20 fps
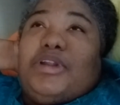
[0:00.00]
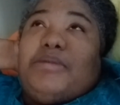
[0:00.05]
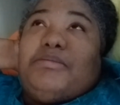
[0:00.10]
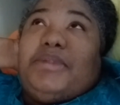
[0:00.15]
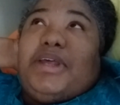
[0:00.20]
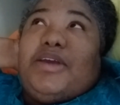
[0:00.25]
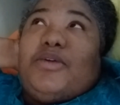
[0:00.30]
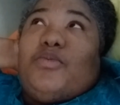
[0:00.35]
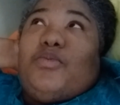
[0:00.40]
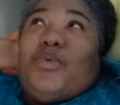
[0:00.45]
I'm
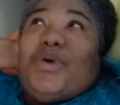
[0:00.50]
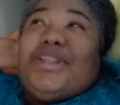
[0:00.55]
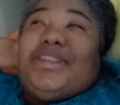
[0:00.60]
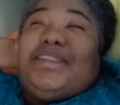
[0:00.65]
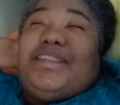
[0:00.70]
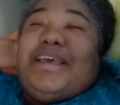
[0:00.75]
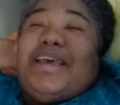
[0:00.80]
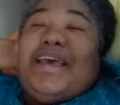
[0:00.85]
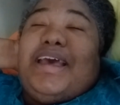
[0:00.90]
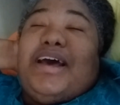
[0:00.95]
like,
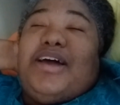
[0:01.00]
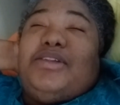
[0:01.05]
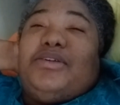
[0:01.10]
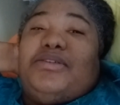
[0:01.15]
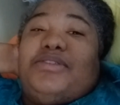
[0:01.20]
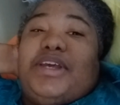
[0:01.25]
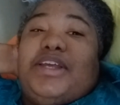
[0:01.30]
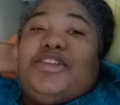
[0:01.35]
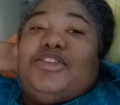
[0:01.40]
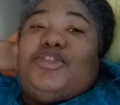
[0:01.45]
what the hell
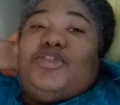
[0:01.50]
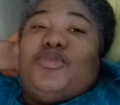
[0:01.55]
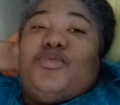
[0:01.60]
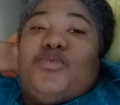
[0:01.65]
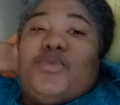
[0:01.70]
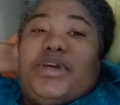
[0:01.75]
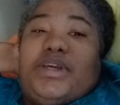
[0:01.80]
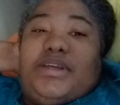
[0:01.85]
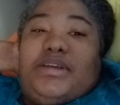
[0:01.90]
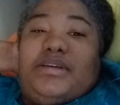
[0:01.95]
are they
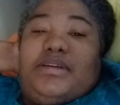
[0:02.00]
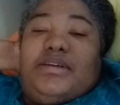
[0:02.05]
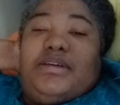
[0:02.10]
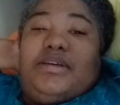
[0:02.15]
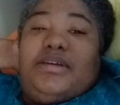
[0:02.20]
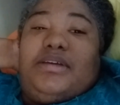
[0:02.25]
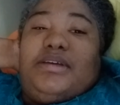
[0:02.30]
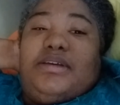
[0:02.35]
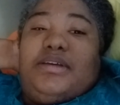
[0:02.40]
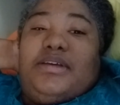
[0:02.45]
doing?
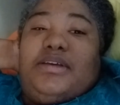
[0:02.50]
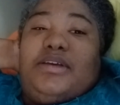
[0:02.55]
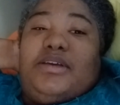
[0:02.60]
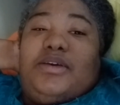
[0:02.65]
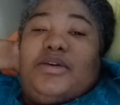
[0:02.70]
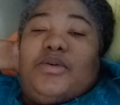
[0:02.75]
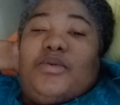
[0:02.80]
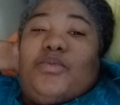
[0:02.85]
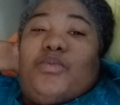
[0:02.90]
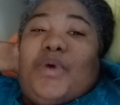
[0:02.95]

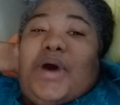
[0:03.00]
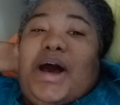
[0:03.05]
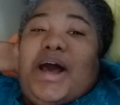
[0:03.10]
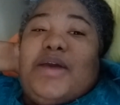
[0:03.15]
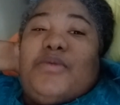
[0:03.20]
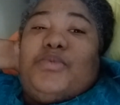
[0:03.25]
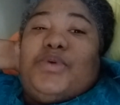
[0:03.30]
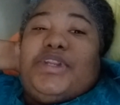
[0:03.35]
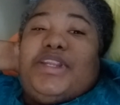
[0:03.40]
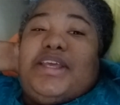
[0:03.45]
Why
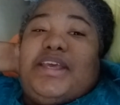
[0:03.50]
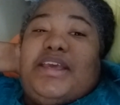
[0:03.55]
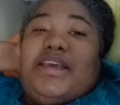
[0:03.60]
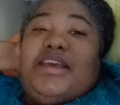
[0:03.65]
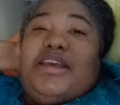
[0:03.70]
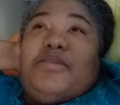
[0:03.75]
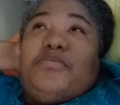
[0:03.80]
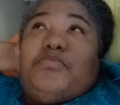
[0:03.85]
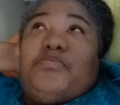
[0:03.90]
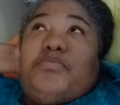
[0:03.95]
would
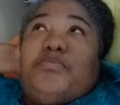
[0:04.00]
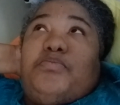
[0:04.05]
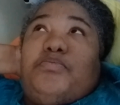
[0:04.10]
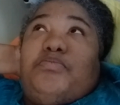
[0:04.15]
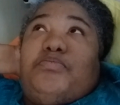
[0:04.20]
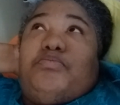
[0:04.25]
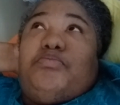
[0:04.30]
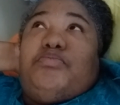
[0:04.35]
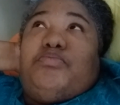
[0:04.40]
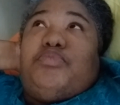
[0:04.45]
he
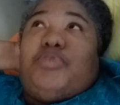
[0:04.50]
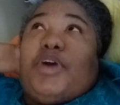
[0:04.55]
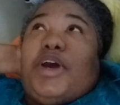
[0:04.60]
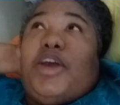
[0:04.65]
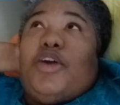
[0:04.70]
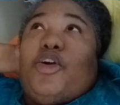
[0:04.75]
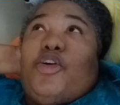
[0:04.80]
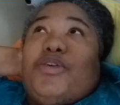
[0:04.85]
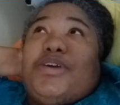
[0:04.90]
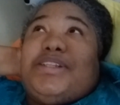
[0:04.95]

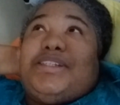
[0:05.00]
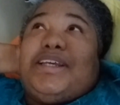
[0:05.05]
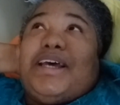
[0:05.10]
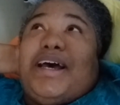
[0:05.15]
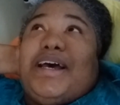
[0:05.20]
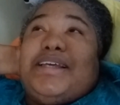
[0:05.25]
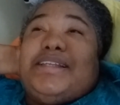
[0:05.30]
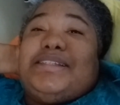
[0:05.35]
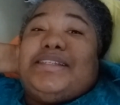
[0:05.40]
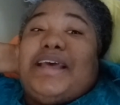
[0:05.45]

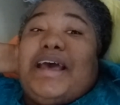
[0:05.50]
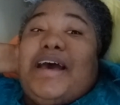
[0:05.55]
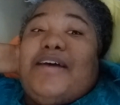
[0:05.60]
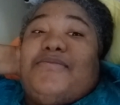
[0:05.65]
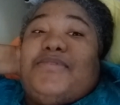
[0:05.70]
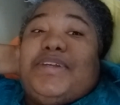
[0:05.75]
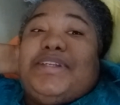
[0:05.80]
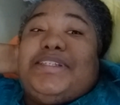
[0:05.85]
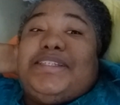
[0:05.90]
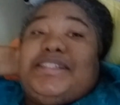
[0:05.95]
prioritize
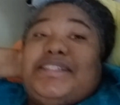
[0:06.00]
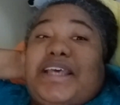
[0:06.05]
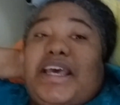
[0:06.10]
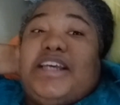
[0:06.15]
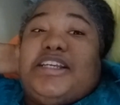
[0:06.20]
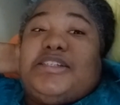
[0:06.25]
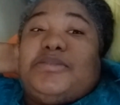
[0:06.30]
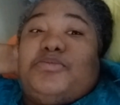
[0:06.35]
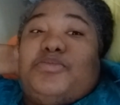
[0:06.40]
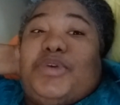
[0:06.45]
having
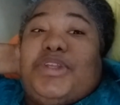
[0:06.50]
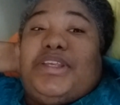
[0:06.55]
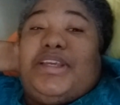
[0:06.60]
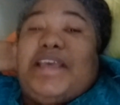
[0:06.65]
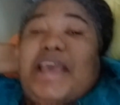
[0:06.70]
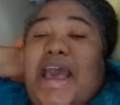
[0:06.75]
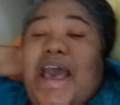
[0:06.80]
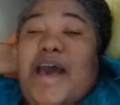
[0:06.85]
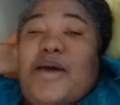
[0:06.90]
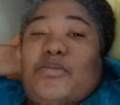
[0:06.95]
sex with
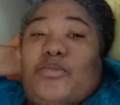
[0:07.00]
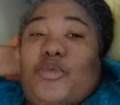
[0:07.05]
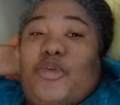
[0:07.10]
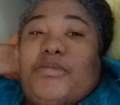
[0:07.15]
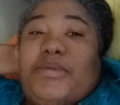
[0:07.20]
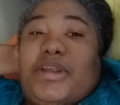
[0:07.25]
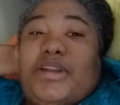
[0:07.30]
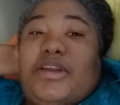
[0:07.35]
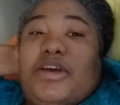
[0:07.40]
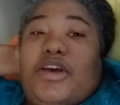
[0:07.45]

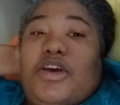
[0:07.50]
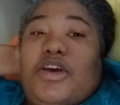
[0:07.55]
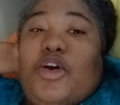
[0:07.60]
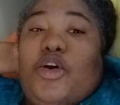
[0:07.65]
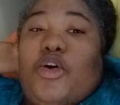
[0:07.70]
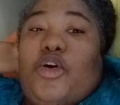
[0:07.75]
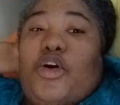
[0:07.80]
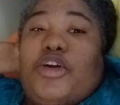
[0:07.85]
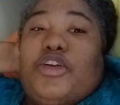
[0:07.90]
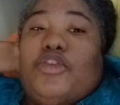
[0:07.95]
Catwoman
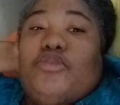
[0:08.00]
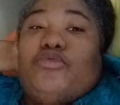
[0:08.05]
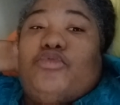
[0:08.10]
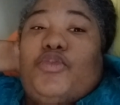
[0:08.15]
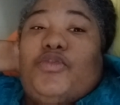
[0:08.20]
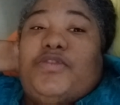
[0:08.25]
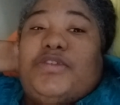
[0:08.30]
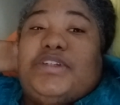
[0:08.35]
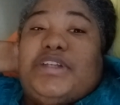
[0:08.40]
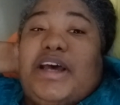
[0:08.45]
on a
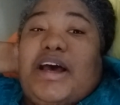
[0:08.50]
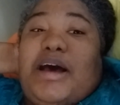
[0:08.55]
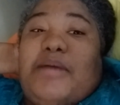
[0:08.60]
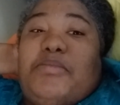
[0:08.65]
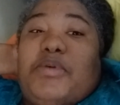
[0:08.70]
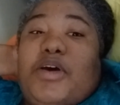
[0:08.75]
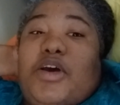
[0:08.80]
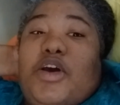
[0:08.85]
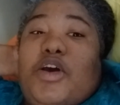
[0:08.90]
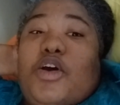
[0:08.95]

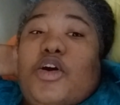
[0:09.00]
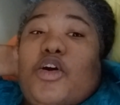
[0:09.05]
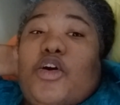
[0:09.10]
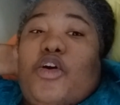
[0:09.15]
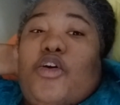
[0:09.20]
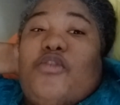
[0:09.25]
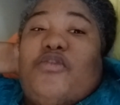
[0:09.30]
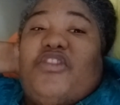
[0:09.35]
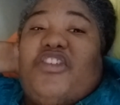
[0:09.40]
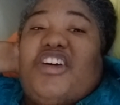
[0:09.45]
rooftop
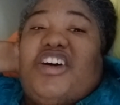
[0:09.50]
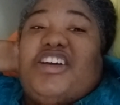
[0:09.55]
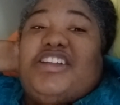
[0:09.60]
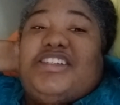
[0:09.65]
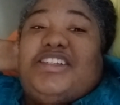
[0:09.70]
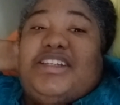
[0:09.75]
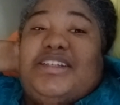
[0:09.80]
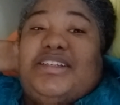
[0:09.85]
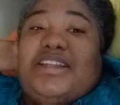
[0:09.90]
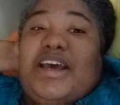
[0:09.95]
over
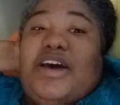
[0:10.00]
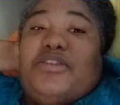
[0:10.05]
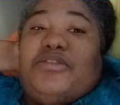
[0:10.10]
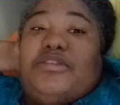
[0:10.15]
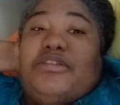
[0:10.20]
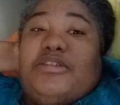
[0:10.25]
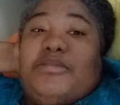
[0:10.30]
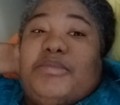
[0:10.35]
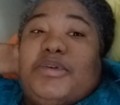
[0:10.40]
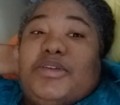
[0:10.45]
hunting down
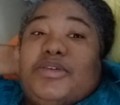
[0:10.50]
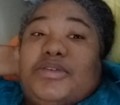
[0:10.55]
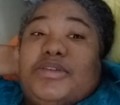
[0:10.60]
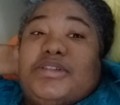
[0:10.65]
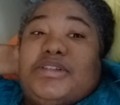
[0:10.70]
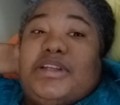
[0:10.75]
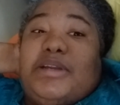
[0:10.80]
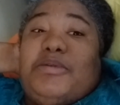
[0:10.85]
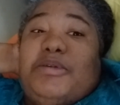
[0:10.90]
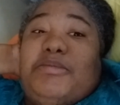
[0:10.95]

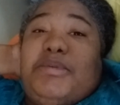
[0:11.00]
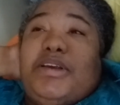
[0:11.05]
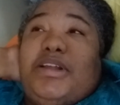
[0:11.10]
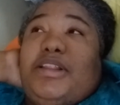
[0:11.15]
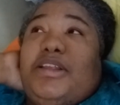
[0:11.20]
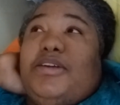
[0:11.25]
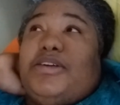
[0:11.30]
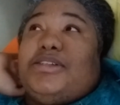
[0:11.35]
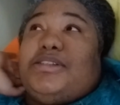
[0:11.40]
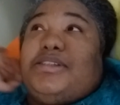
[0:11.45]
criminals? And I want to be
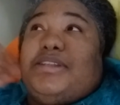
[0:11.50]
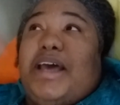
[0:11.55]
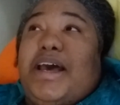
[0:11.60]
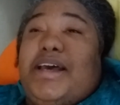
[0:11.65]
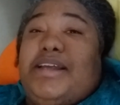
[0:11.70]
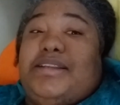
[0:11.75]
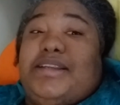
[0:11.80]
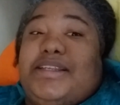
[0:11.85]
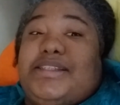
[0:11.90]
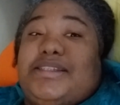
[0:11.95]
clear, it's
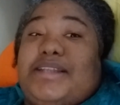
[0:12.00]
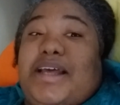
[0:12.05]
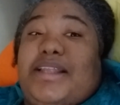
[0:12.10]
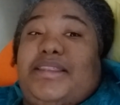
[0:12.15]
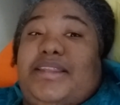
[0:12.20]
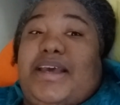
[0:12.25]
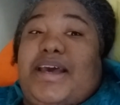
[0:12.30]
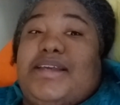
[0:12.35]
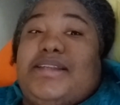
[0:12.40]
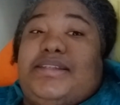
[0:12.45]

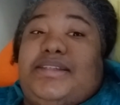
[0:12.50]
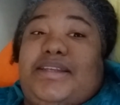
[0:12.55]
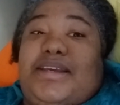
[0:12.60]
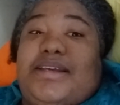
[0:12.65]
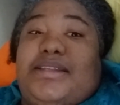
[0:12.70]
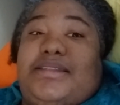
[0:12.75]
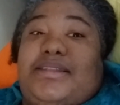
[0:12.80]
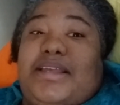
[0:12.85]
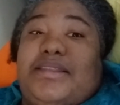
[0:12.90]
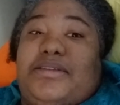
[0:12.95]
not the
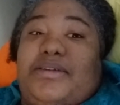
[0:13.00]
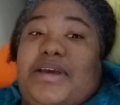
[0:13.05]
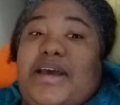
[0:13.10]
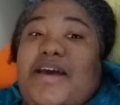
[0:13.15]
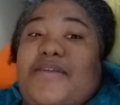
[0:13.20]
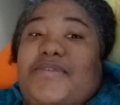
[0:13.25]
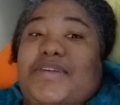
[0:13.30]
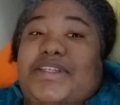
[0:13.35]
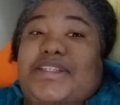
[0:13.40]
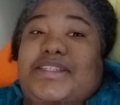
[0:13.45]
idea that they're
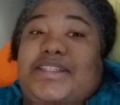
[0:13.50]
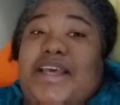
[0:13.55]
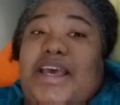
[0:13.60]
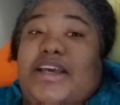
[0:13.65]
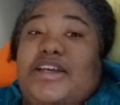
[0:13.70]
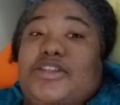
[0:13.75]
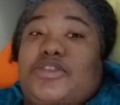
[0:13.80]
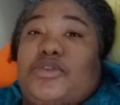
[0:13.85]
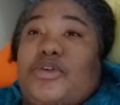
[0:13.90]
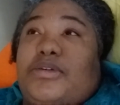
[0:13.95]
having
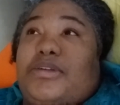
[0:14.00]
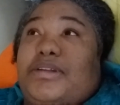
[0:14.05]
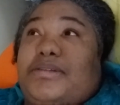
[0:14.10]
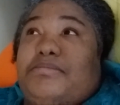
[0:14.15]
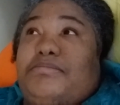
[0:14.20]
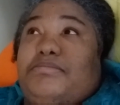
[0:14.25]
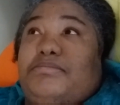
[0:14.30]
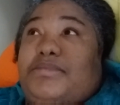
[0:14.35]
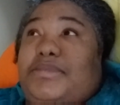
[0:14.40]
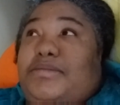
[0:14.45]
sex or
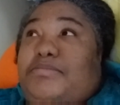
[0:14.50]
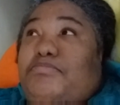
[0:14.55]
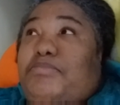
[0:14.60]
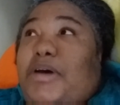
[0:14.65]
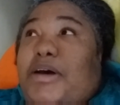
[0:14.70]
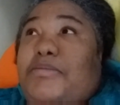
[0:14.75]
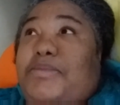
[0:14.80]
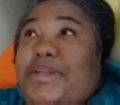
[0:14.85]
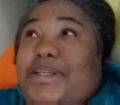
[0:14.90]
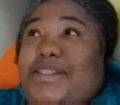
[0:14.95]
the
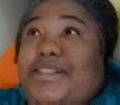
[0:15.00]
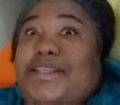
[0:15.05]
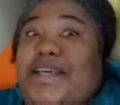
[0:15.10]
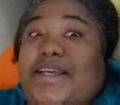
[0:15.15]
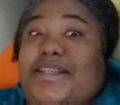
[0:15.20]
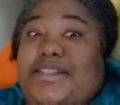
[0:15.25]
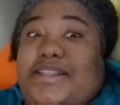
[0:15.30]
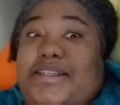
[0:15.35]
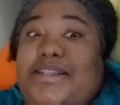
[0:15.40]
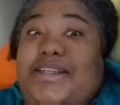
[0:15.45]
public
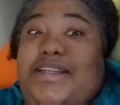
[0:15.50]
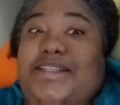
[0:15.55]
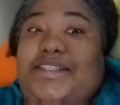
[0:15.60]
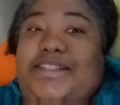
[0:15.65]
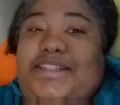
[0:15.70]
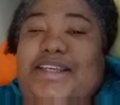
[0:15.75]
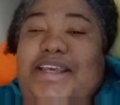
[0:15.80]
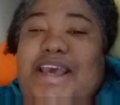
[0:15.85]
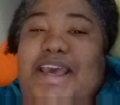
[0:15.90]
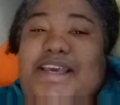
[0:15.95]
sex in
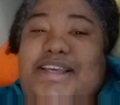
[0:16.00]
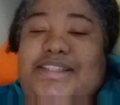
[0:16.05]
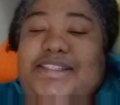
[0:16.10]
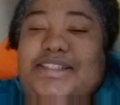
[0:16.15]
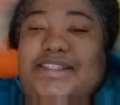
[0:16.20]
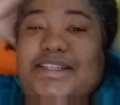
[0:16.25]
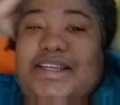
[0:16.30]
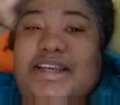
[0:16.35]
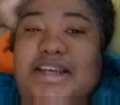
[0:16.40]
this case.